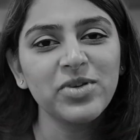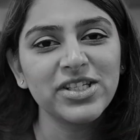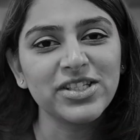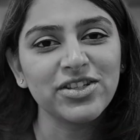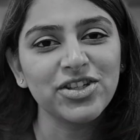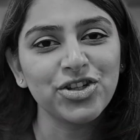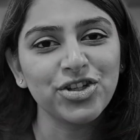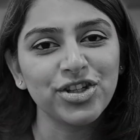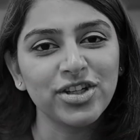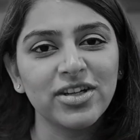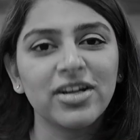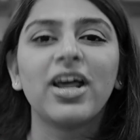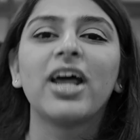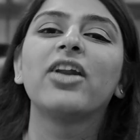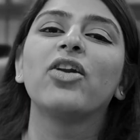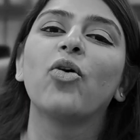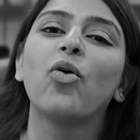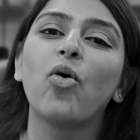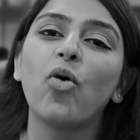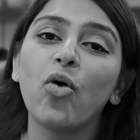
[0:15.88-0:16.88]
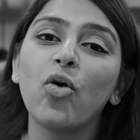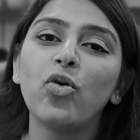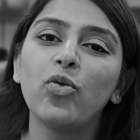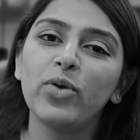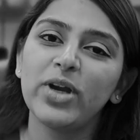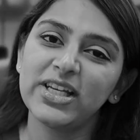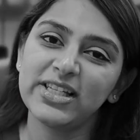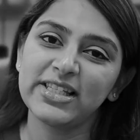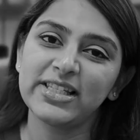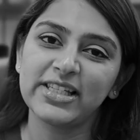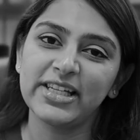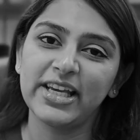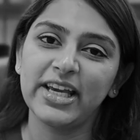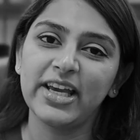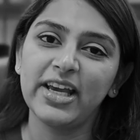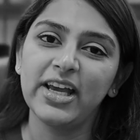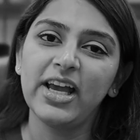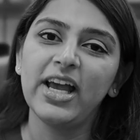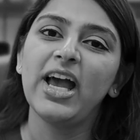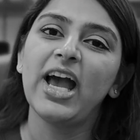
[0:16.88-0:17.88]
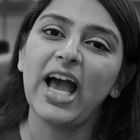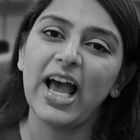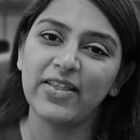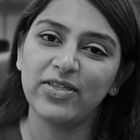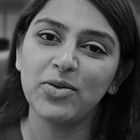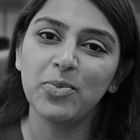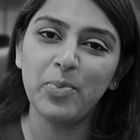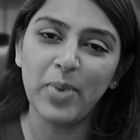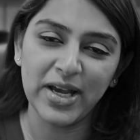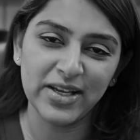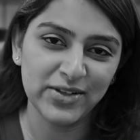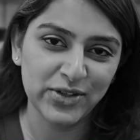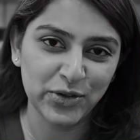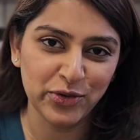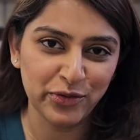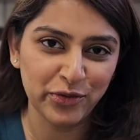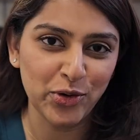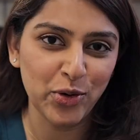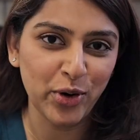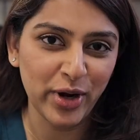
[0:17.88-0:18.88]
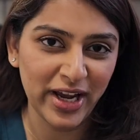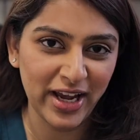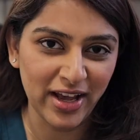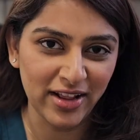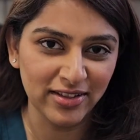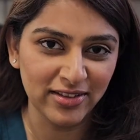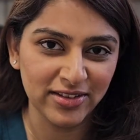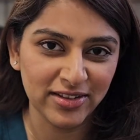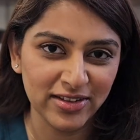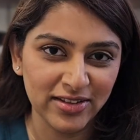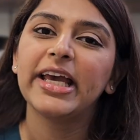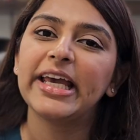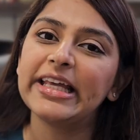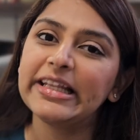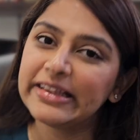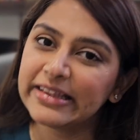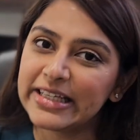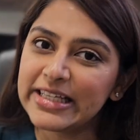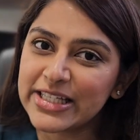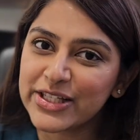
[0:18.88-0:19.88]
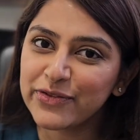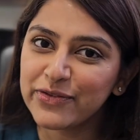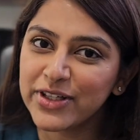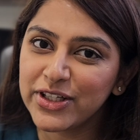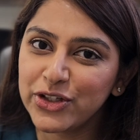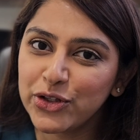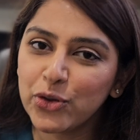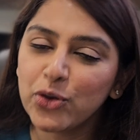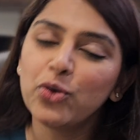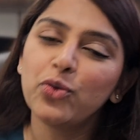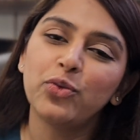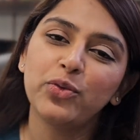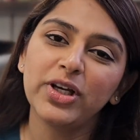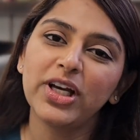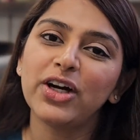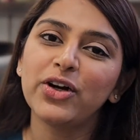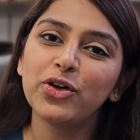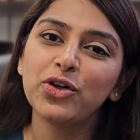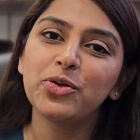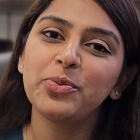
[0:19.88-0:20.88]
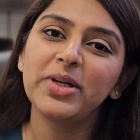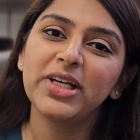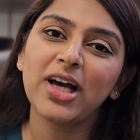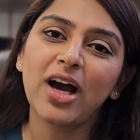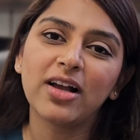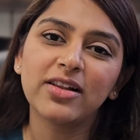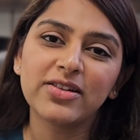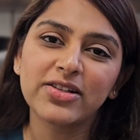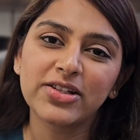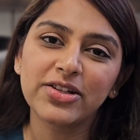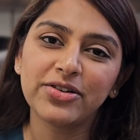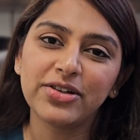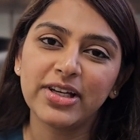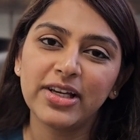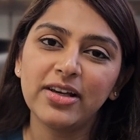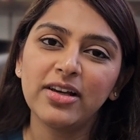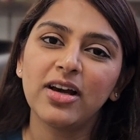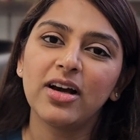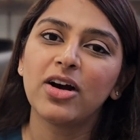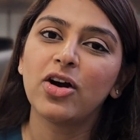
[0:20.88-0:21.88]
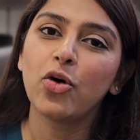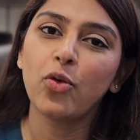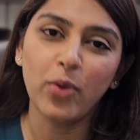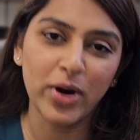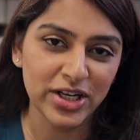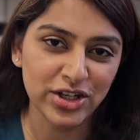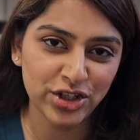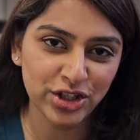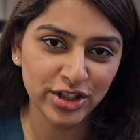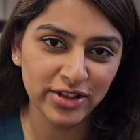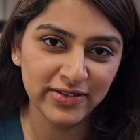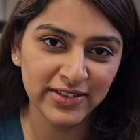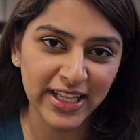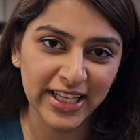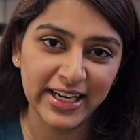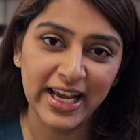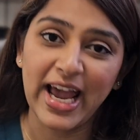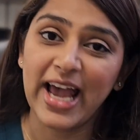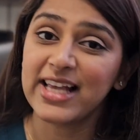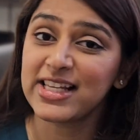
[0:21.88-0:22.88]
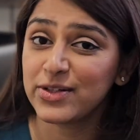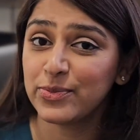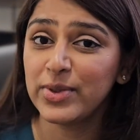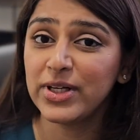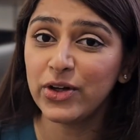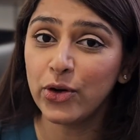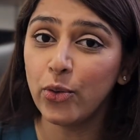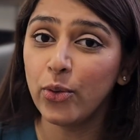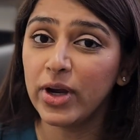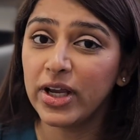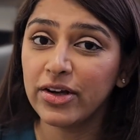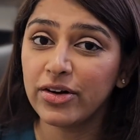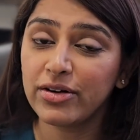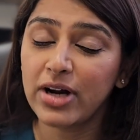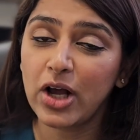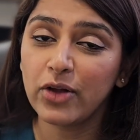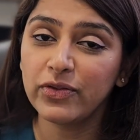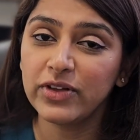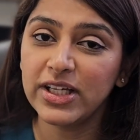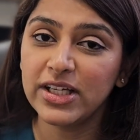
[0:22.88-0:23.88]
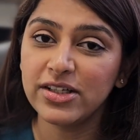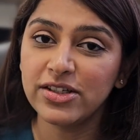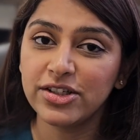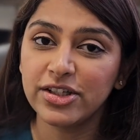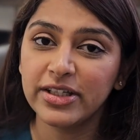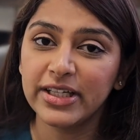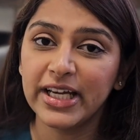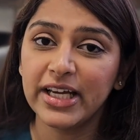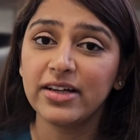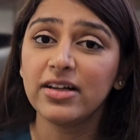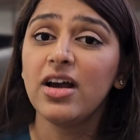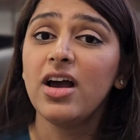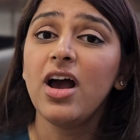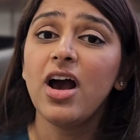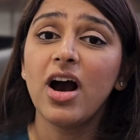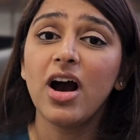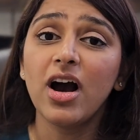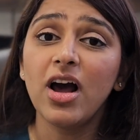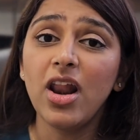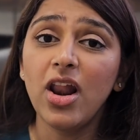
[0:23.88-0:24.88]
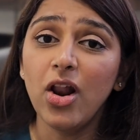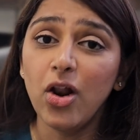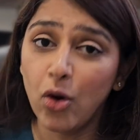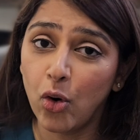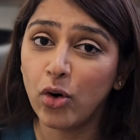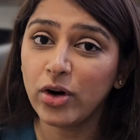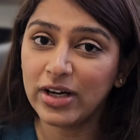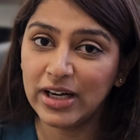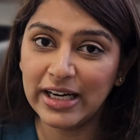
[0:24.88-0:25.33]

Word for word: decision and always stay at the best of your health. In this video, we are going to be answering a question that has been going around the internet a lot